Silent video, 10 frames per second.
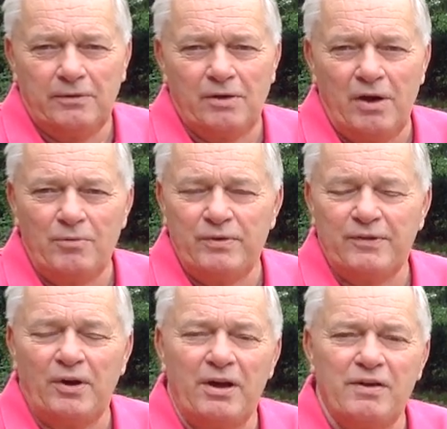Right,
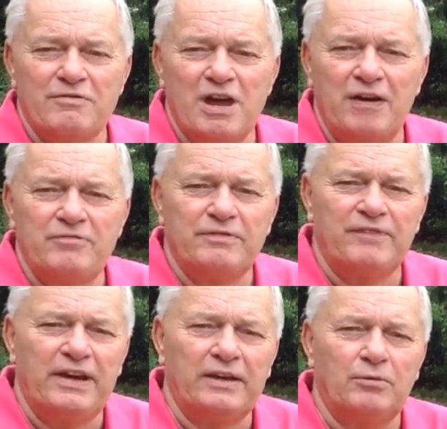we've got over one hundred
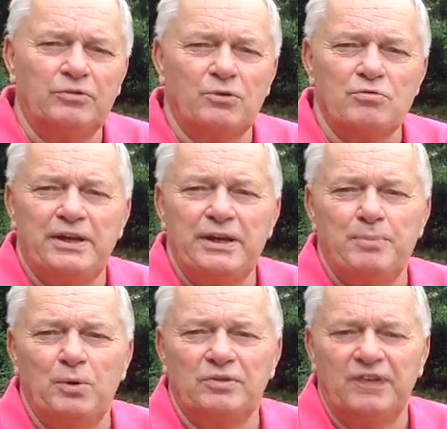vehicles already
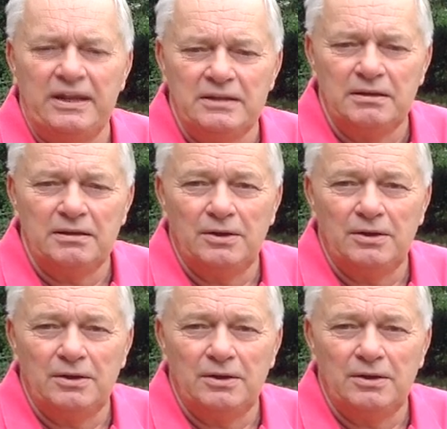booked in.